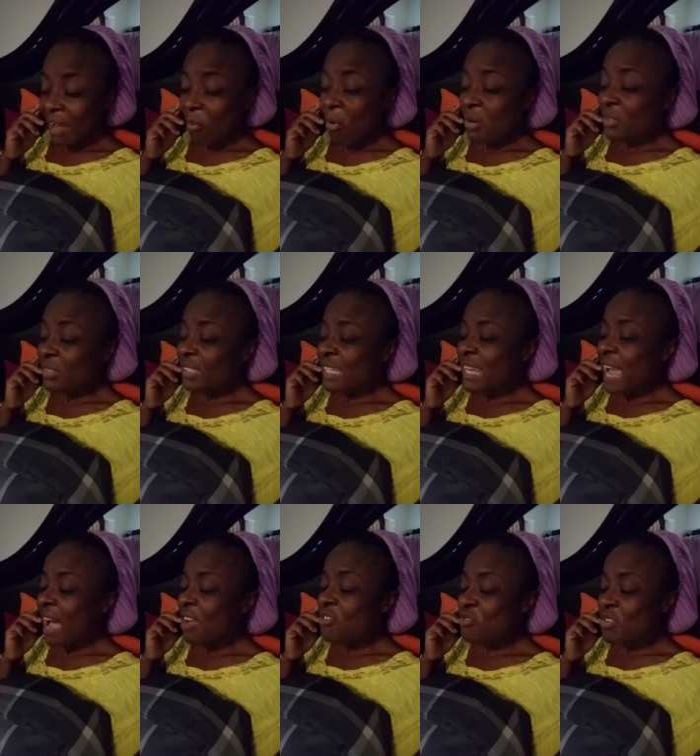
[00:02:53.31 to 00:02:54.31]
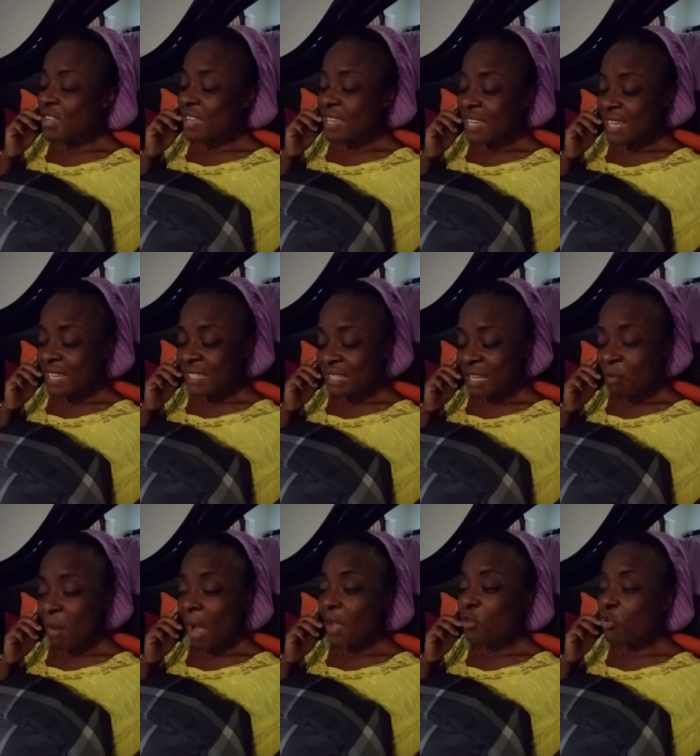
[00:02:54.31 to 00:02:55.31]
I want to see how you can kiss
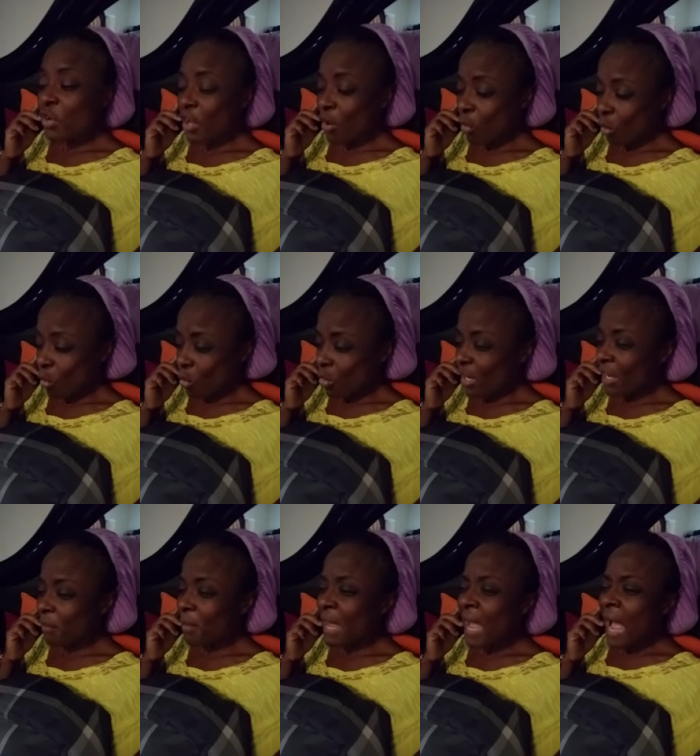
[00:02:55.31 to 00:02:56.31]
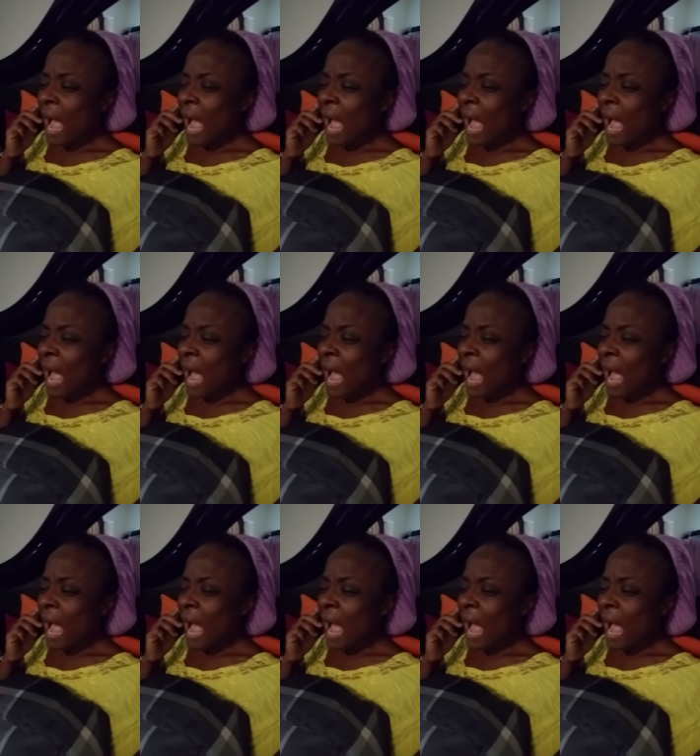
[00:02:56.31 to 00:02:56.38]
him, how you can hold him,